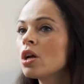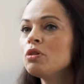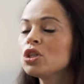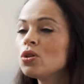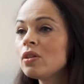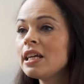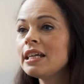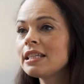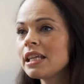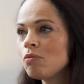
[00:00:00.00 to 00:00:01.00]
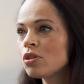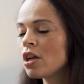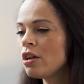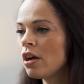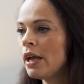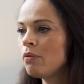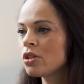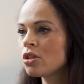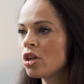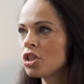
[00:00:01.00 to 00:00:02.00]
can we do this? It was, it
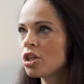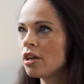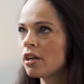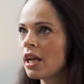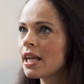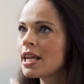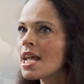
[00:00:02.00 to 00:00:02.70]
was such a, like an